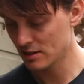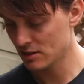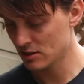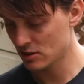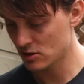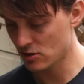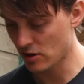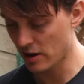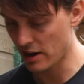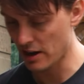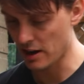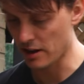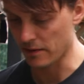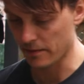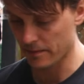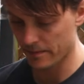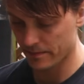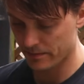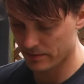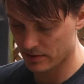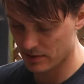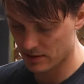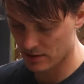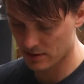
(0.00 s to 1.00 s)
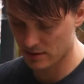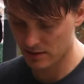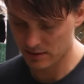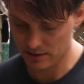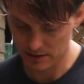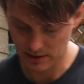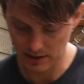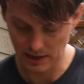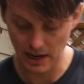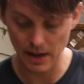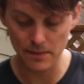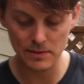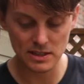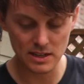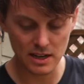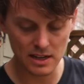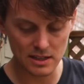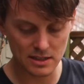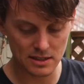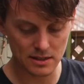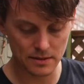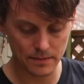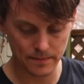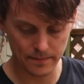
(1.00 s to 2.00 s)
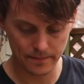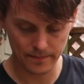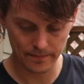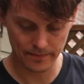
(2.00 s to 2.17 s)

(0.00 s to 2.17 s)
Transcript: straight in. Lemon zest.